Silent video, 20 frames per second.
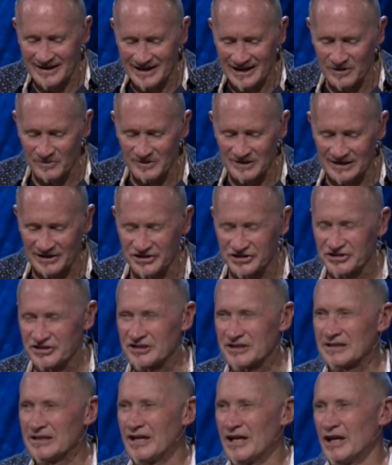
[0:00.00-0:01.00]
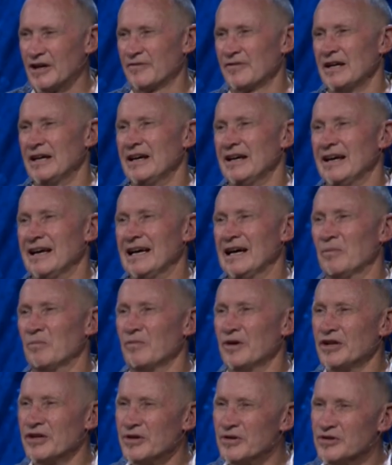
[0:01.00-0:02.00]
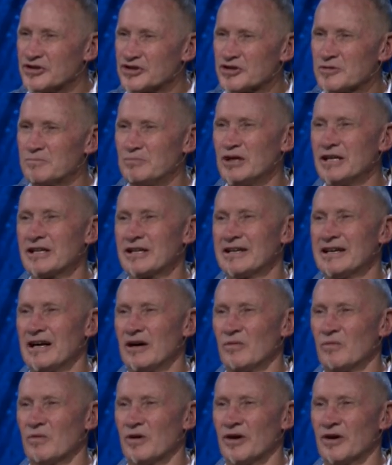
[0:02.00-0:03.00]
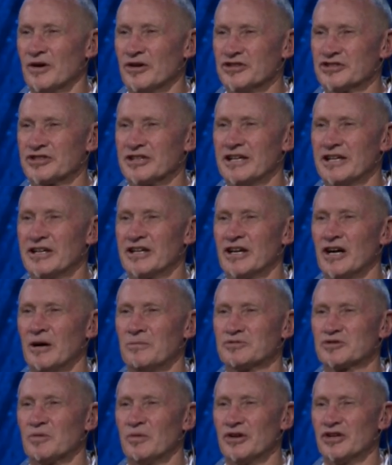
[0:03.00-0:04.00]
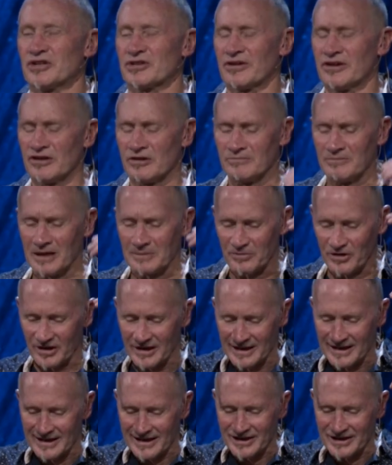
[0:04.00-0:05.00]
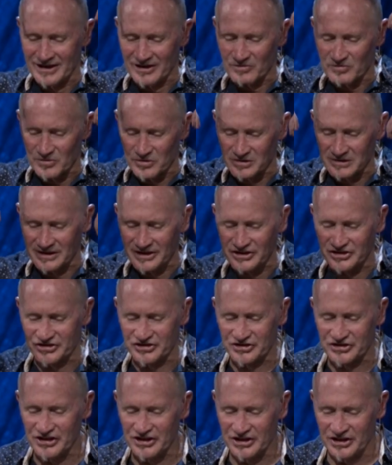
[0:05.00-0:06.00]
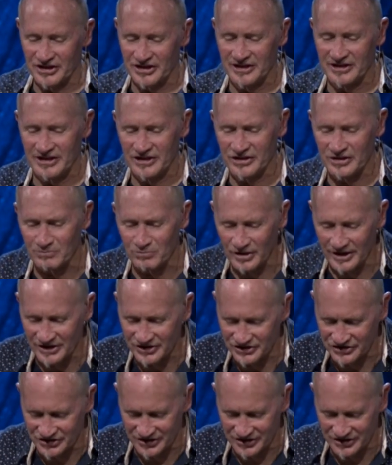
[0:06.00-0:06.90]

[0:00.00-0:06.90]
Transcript: it releases life. And when you speak out words, it helps what you're trying to remember get really seated in the brain